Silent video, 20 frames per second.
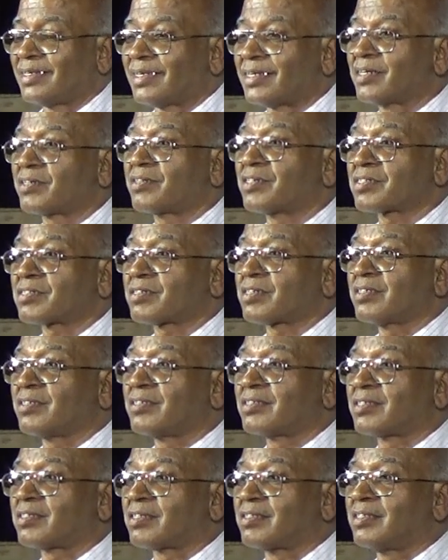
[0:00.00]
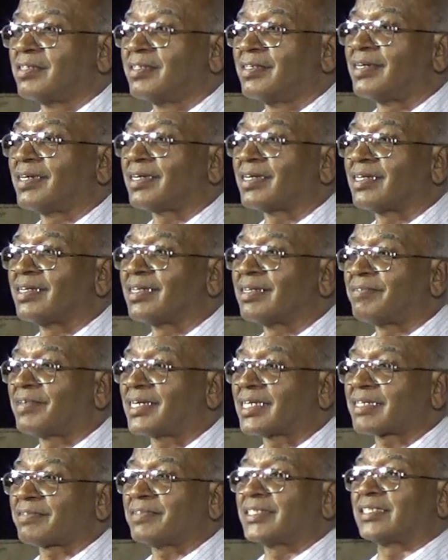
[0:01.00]
request you to, in
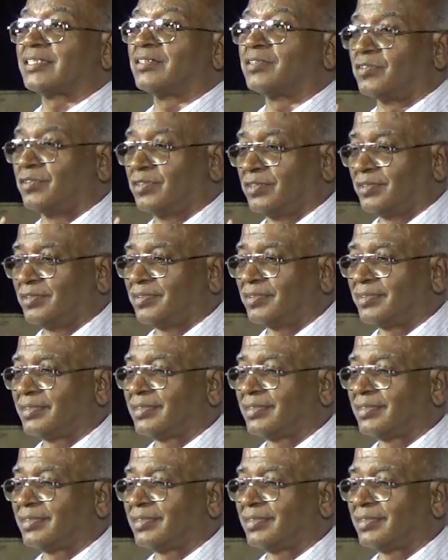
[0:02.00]
whatever you do,